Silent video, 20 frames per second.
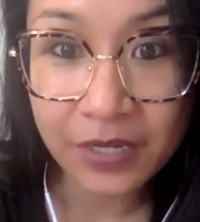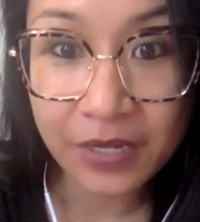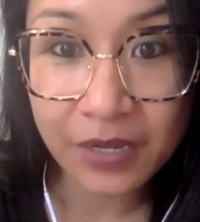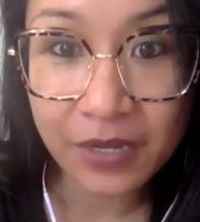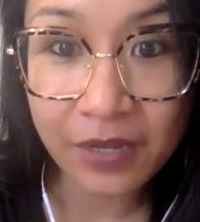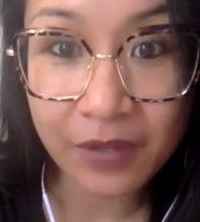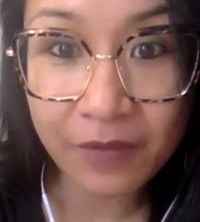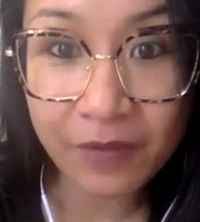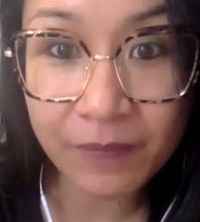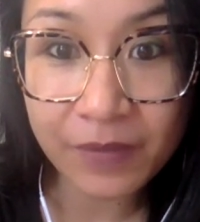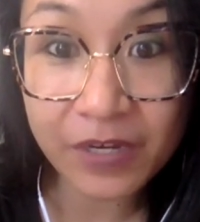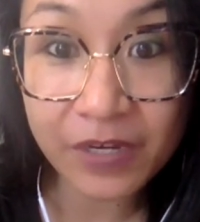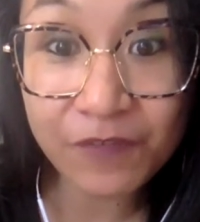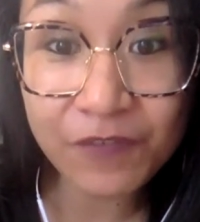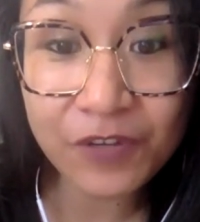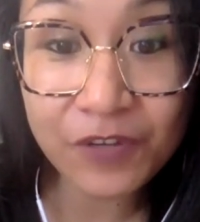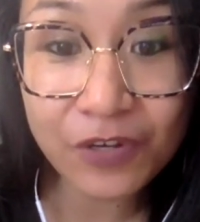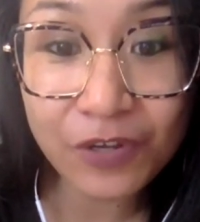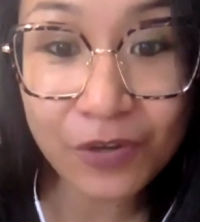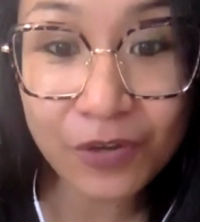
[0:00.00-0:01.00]
And
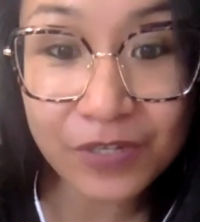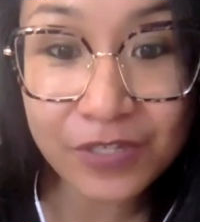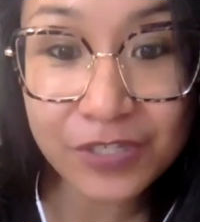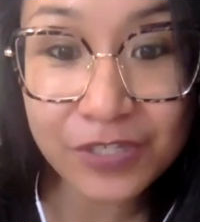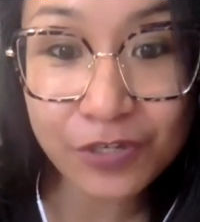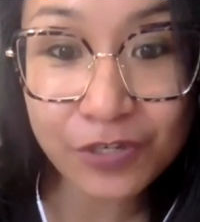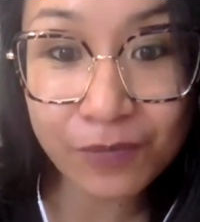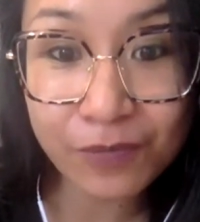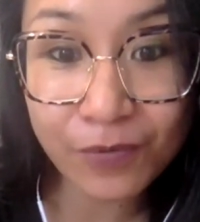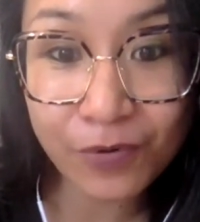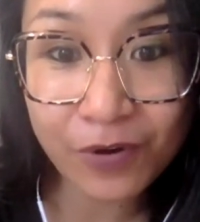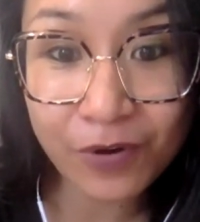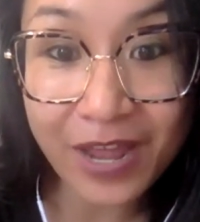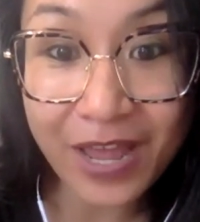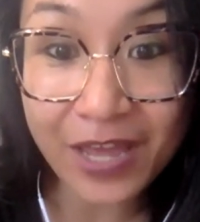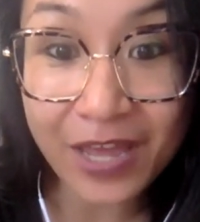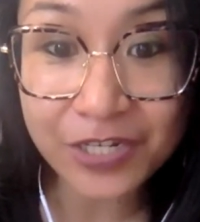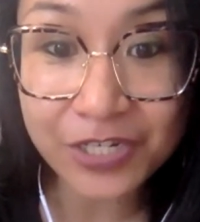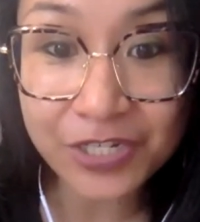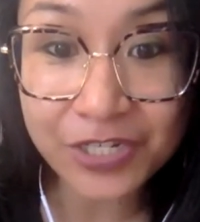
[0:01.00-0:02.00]
if you notice you're more
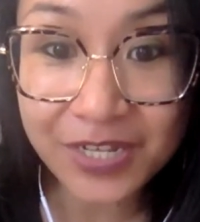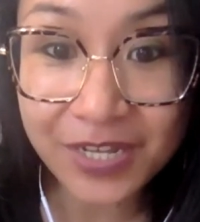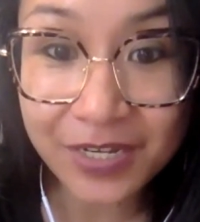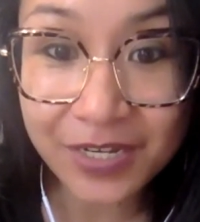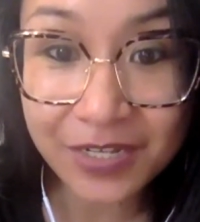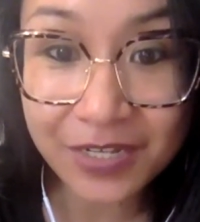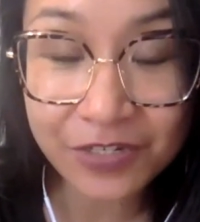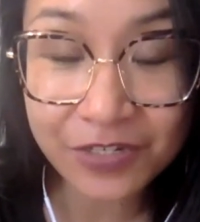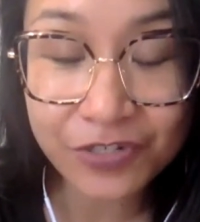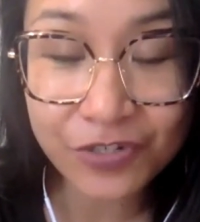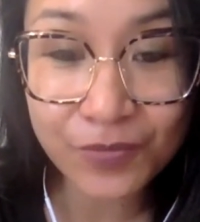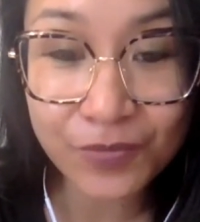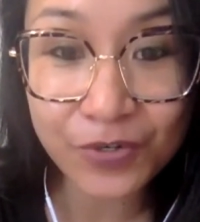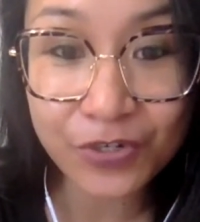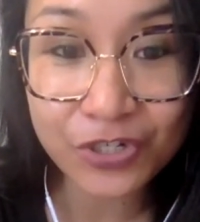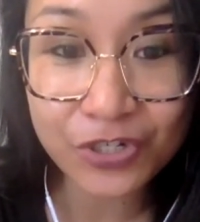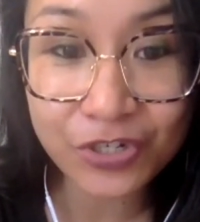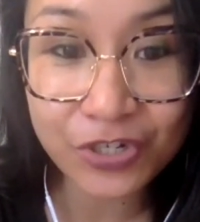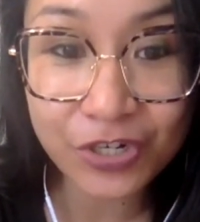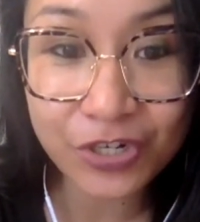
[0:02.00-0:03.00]
agitated and you're more
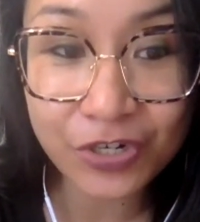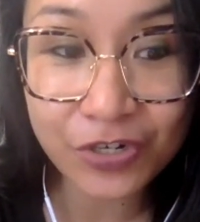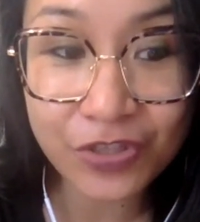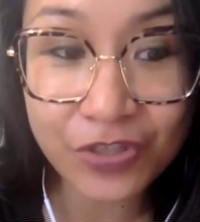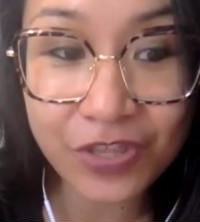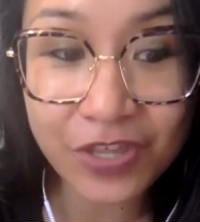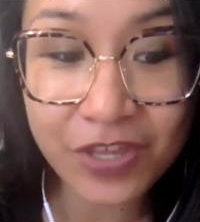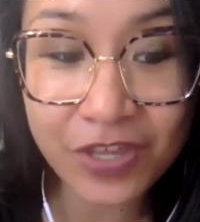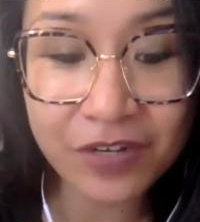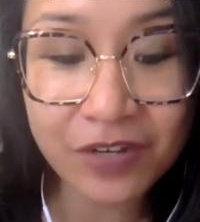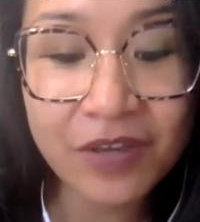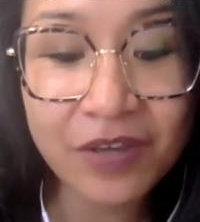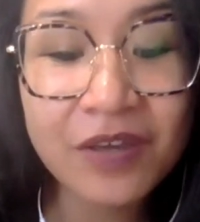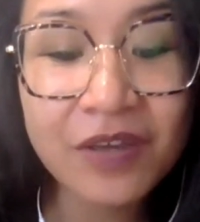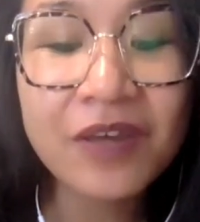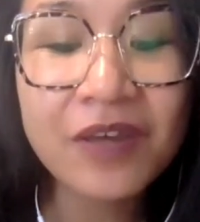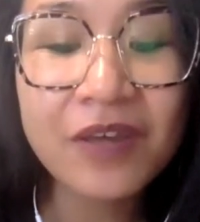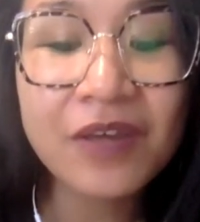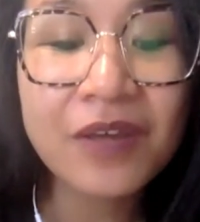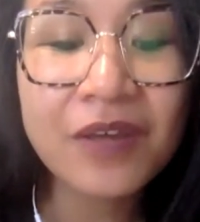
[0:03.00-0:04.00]
triggered, then
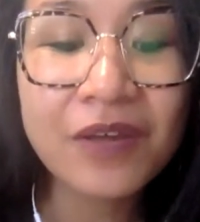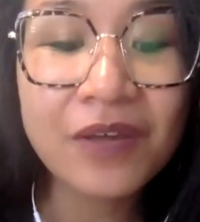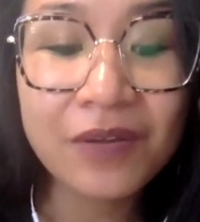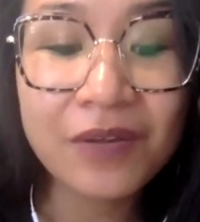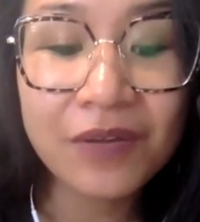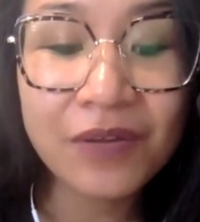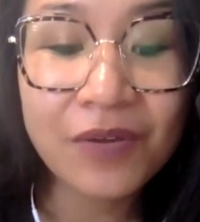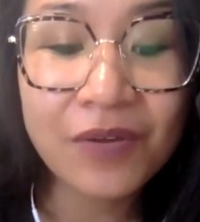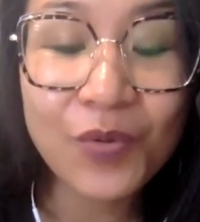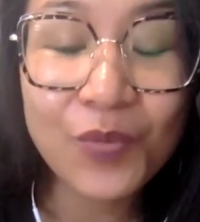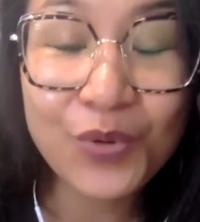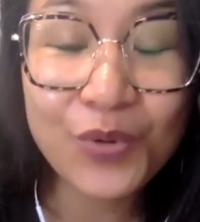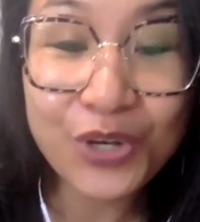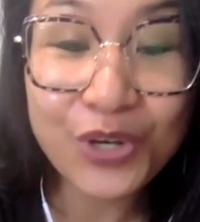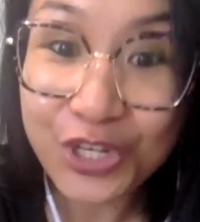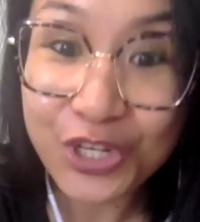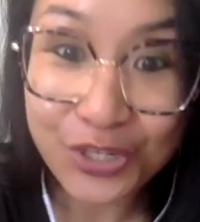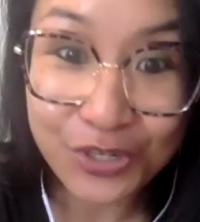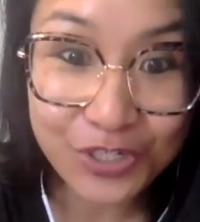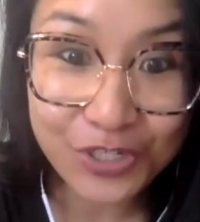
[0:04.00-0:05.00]
what
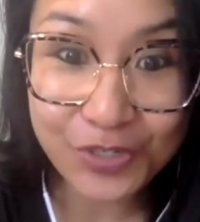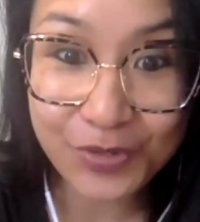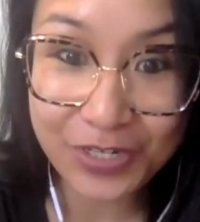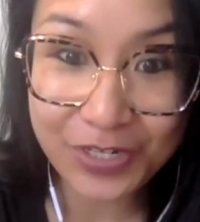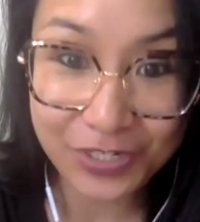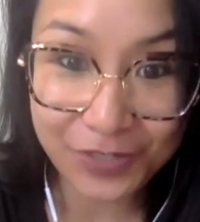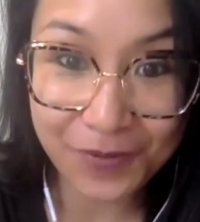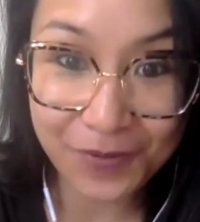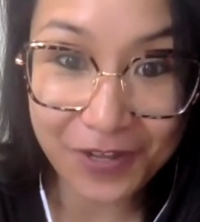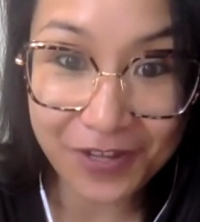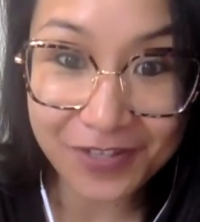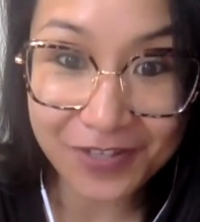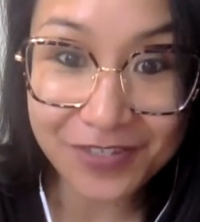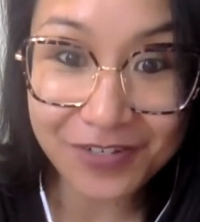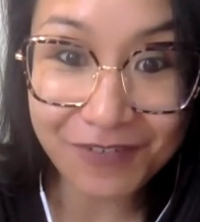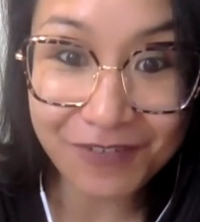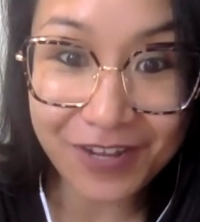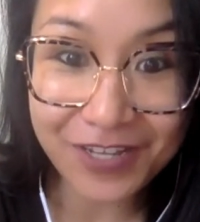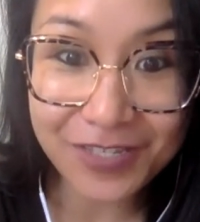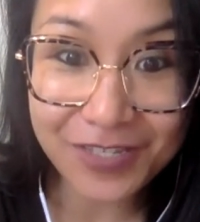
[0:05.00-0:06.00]
are you doing to pause
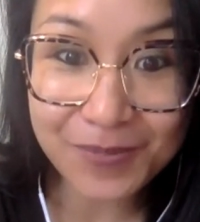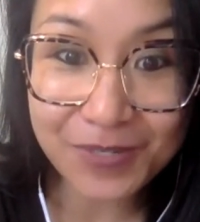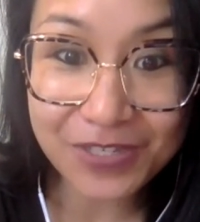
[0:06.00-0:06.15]
and rest?